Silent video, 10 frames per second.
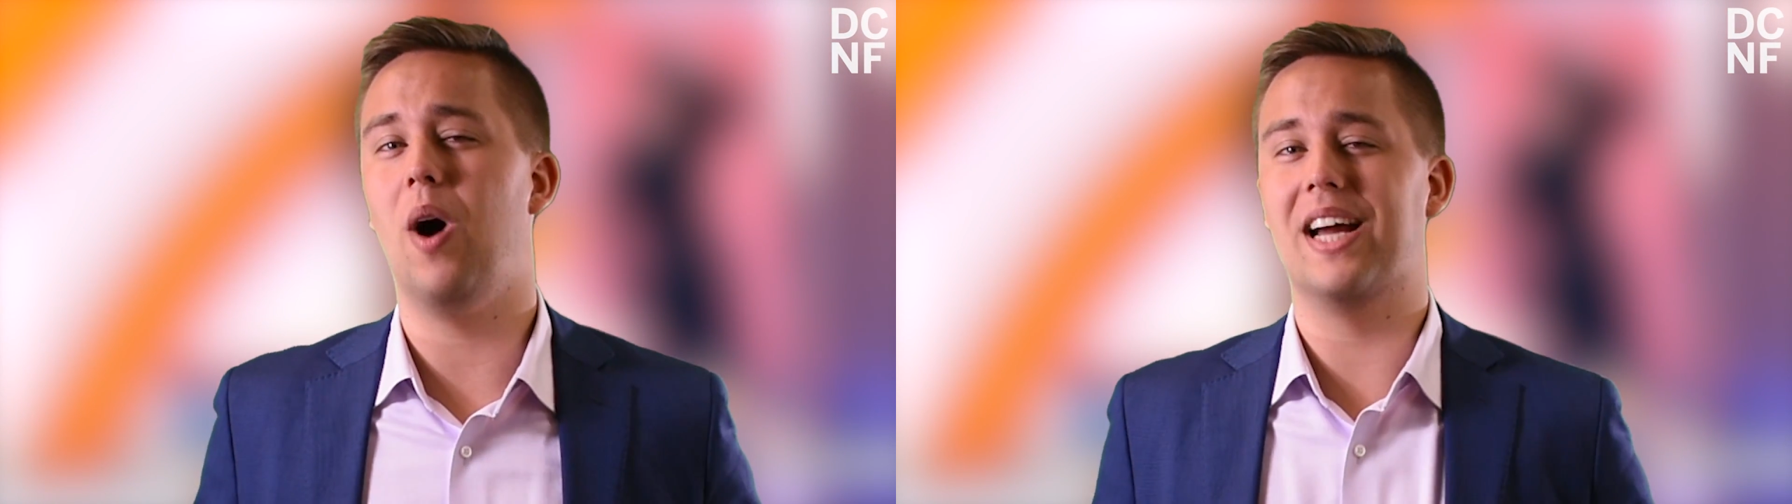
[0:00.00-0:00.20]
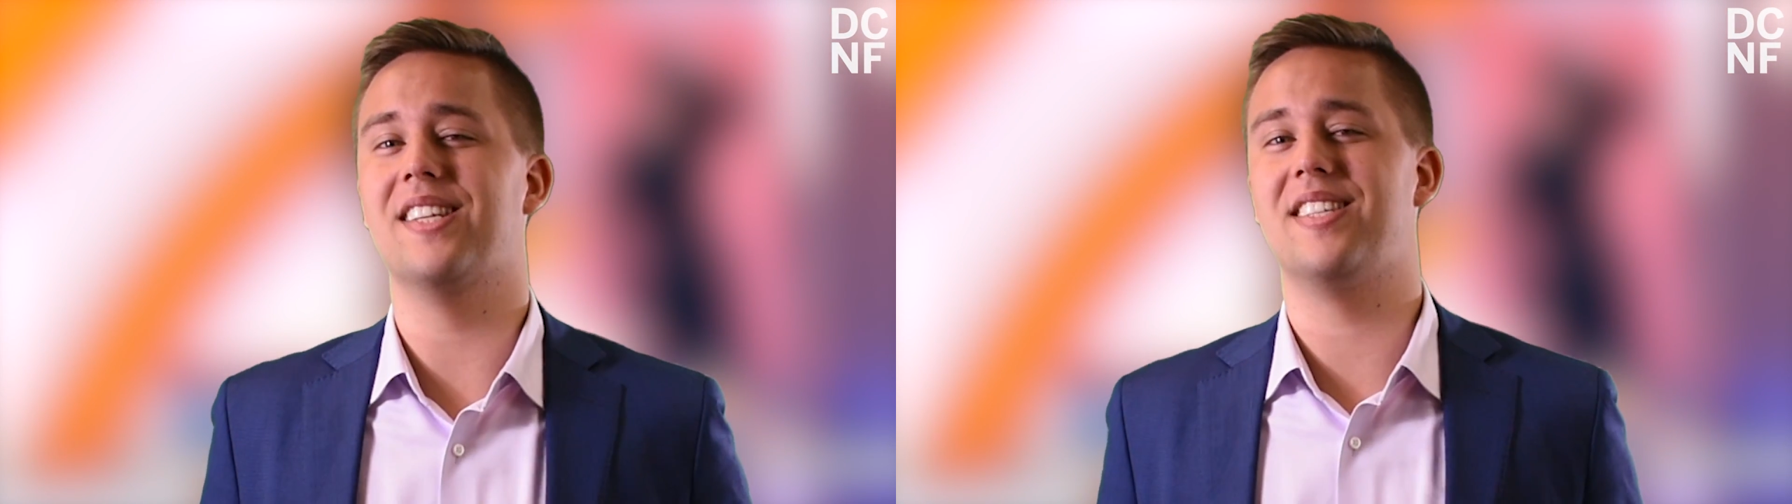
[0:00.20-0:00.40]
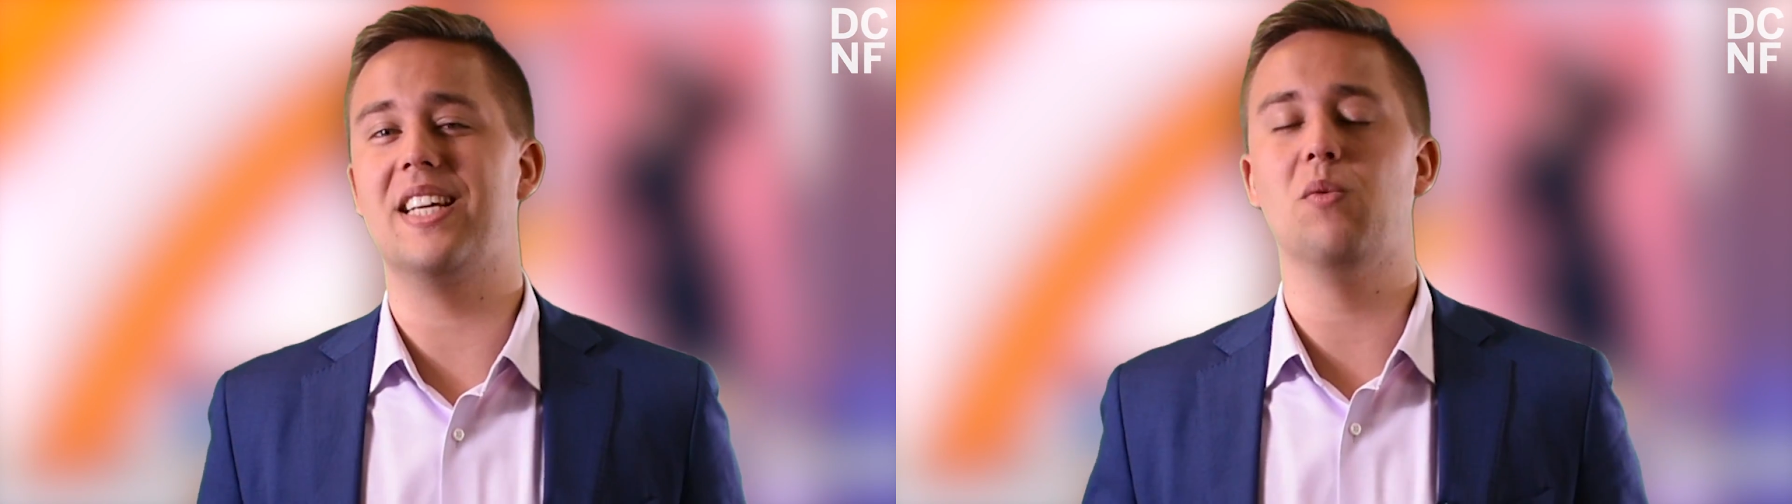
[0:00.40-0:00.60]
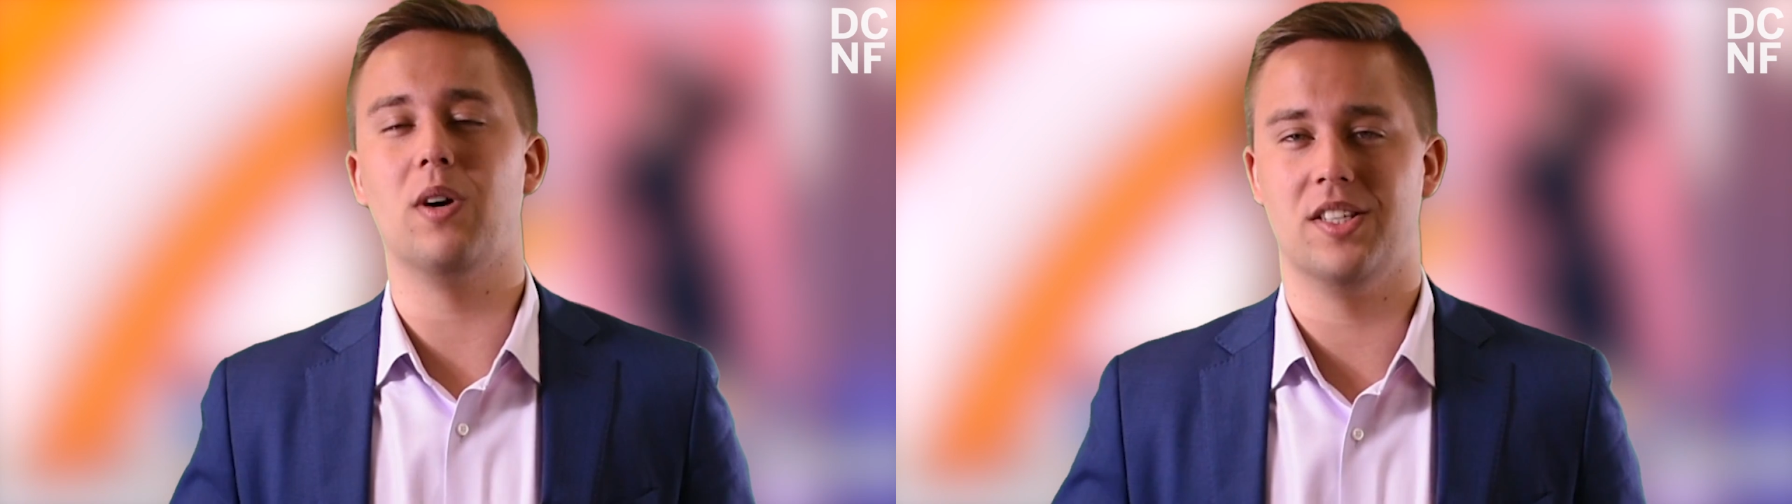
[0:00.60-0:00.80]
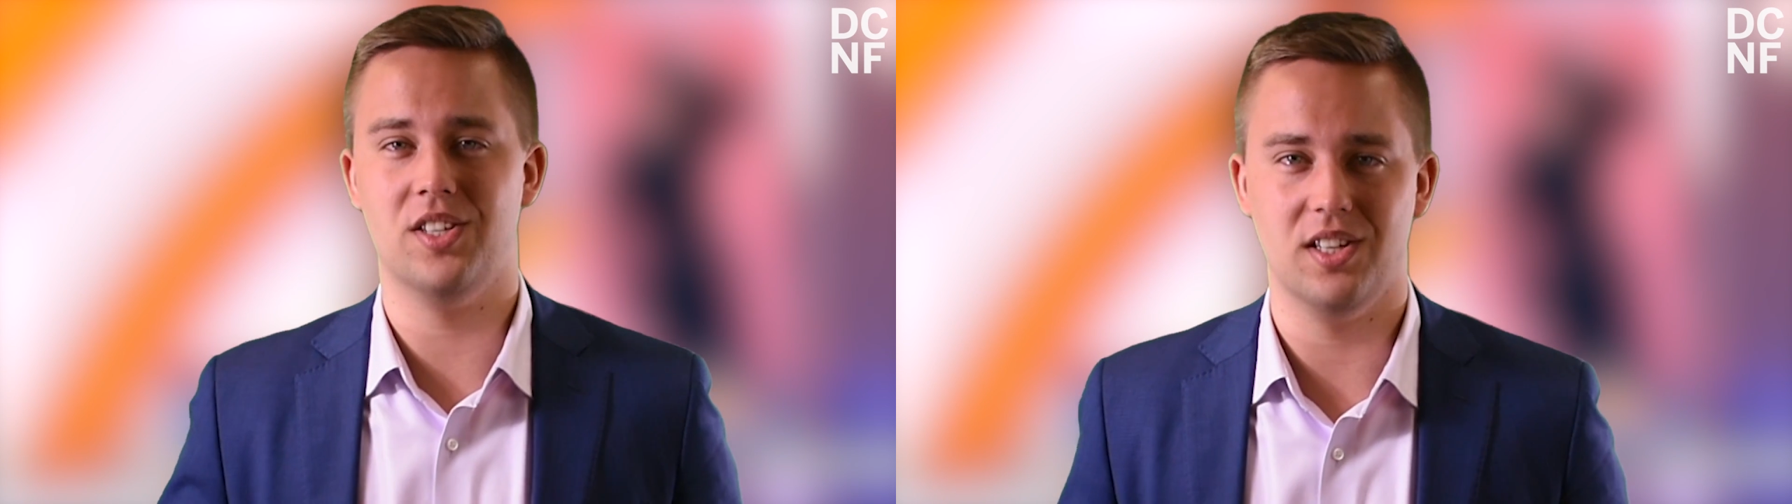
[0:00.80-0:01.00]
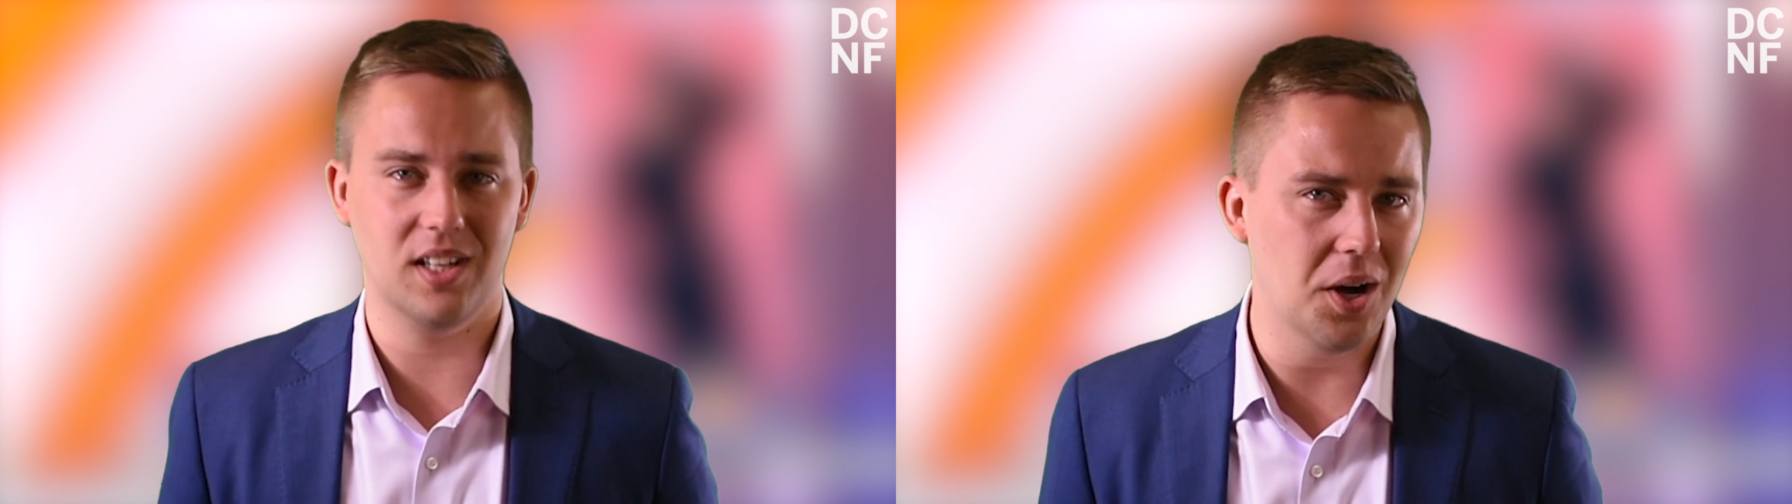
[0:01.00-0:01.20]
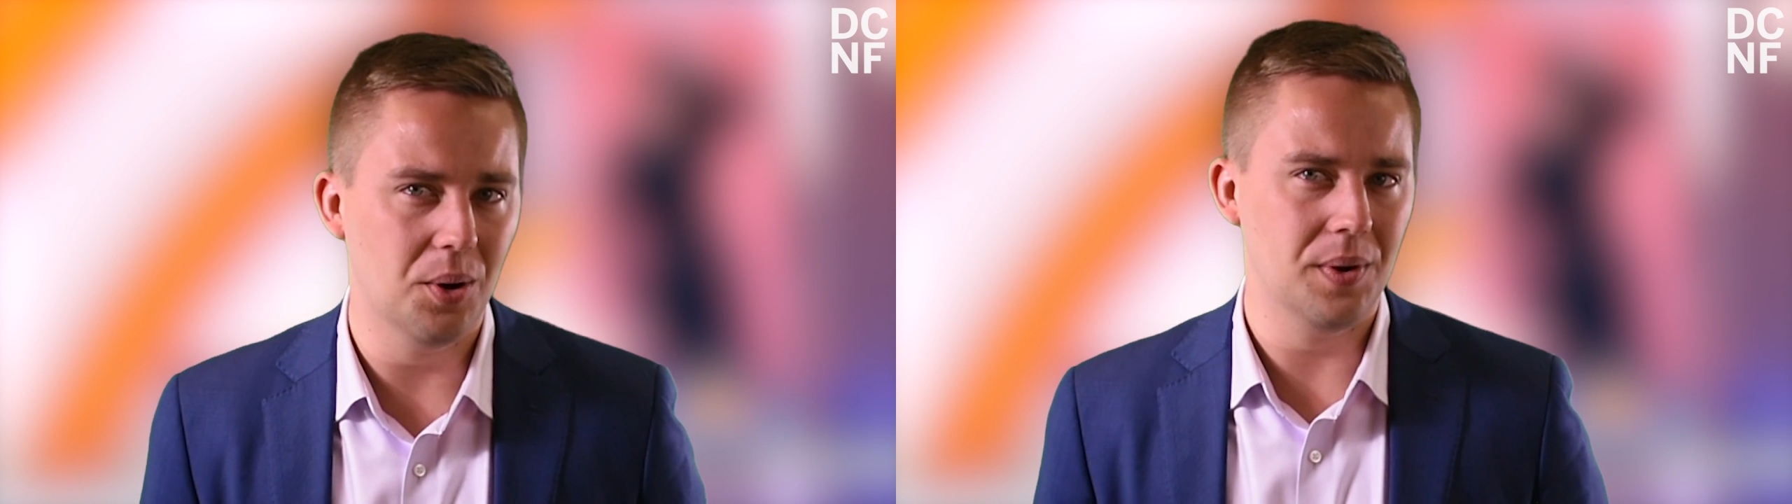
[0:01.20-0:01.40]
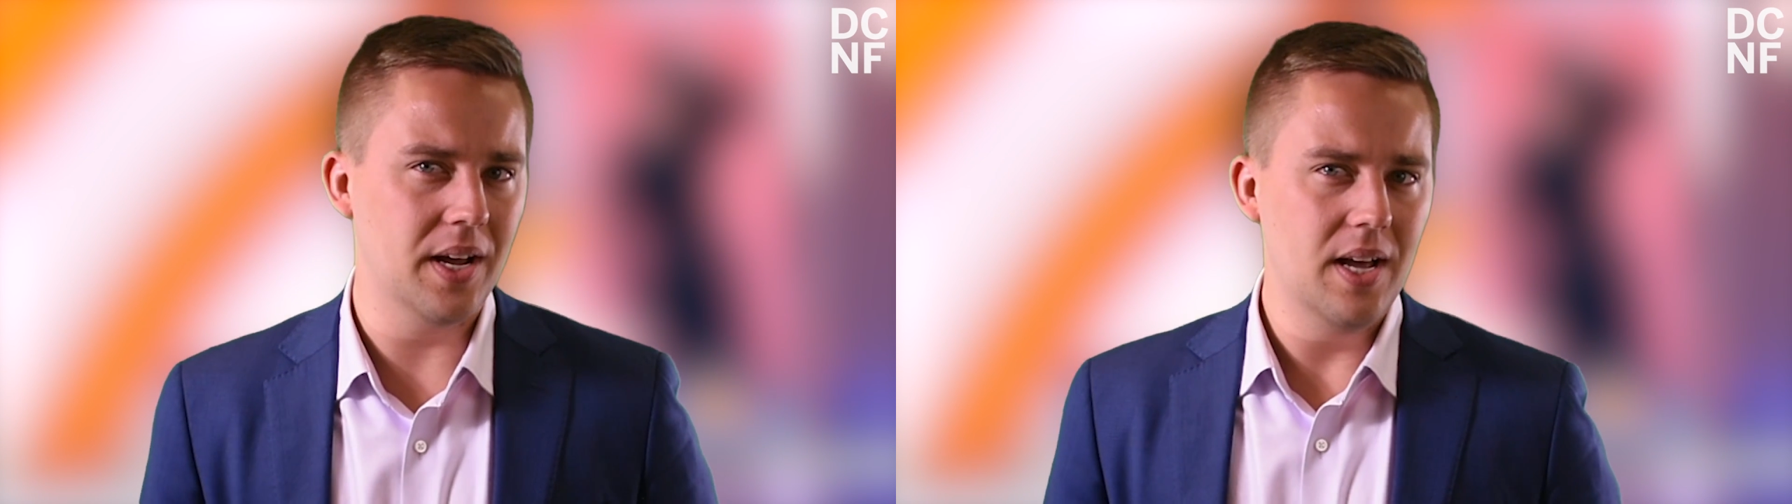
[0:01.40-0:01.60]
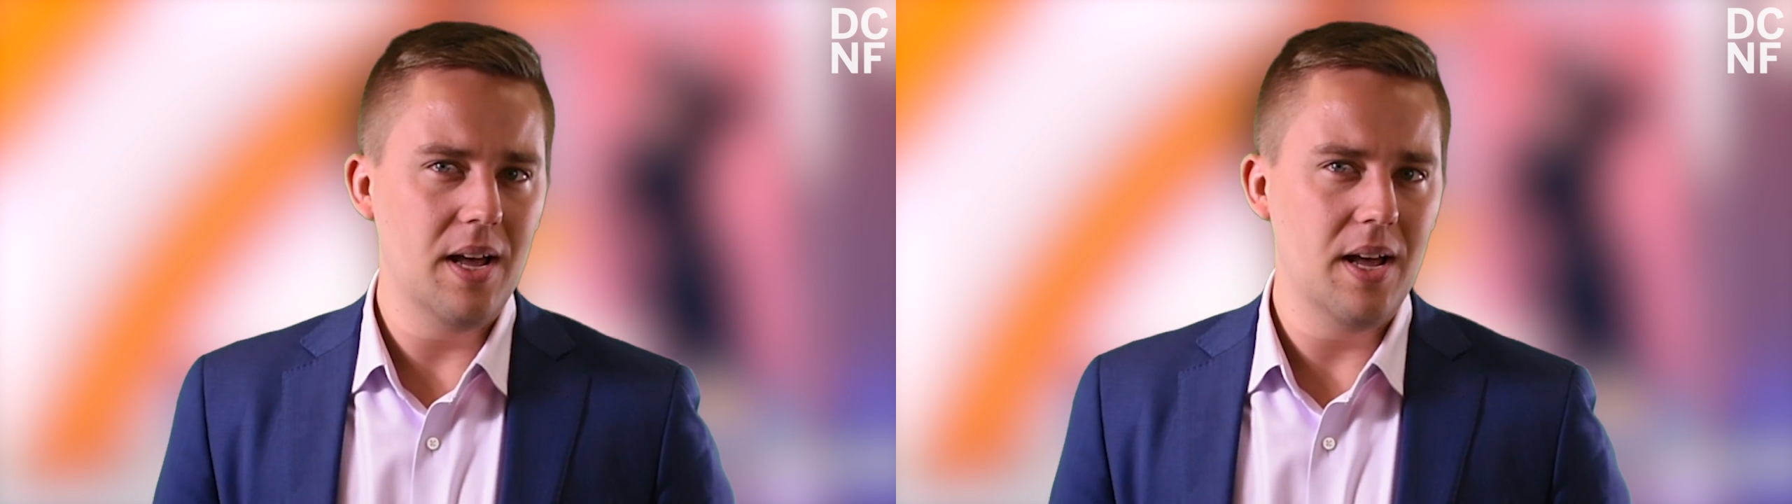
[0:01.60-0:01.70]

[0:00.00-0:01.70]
Weinstein wasn't alone,